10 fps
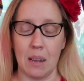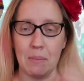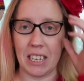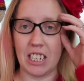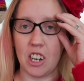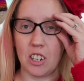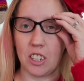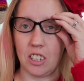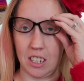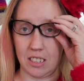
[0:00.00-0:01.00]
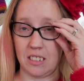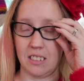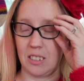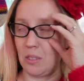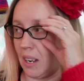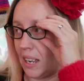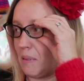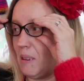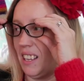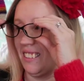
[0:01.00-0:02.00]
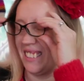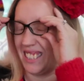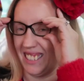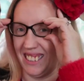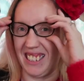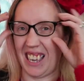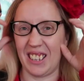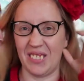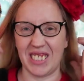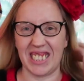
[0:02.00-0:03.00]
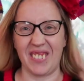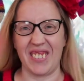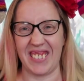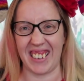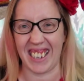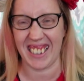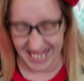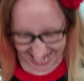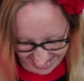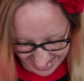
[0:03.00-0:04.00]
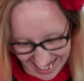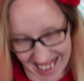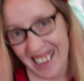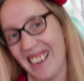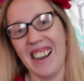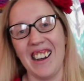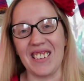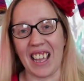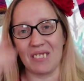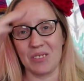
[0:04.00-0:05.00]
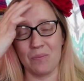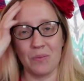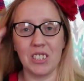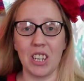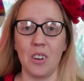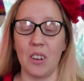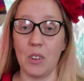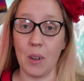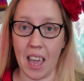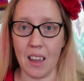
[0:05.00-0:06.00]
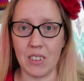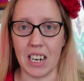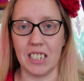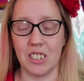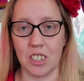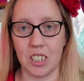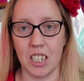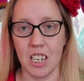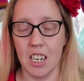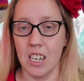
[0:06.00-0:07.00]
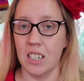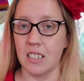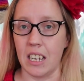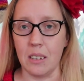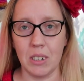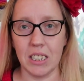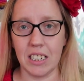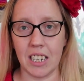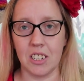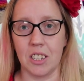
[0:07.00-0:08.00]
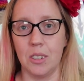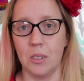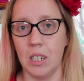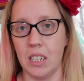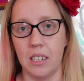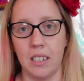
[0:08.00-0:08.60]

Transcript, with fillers: I'm like Yarna Claus. That's who I am. I give stuff away. Okay, so if you have not entered day one and day two,